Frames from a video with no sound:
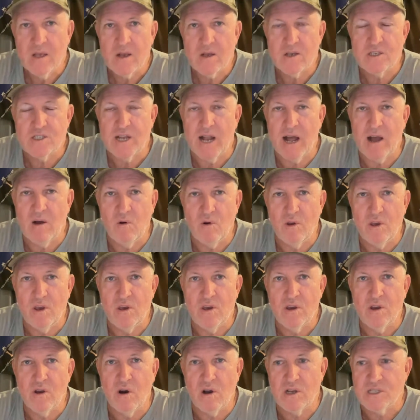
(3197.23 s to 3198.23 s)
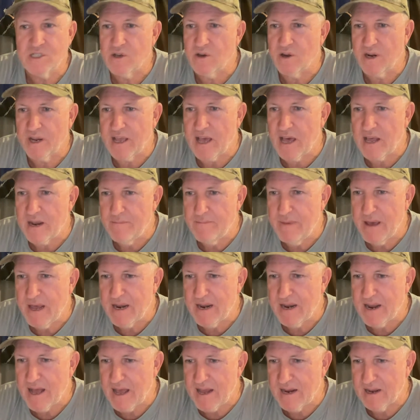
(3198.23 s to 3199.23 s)
you know, all you guys have got to go to bed
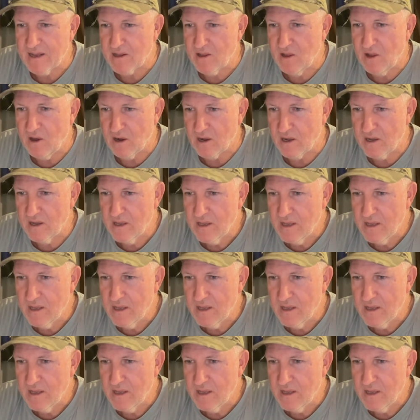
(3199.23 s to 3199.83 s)
at 8 o'clock.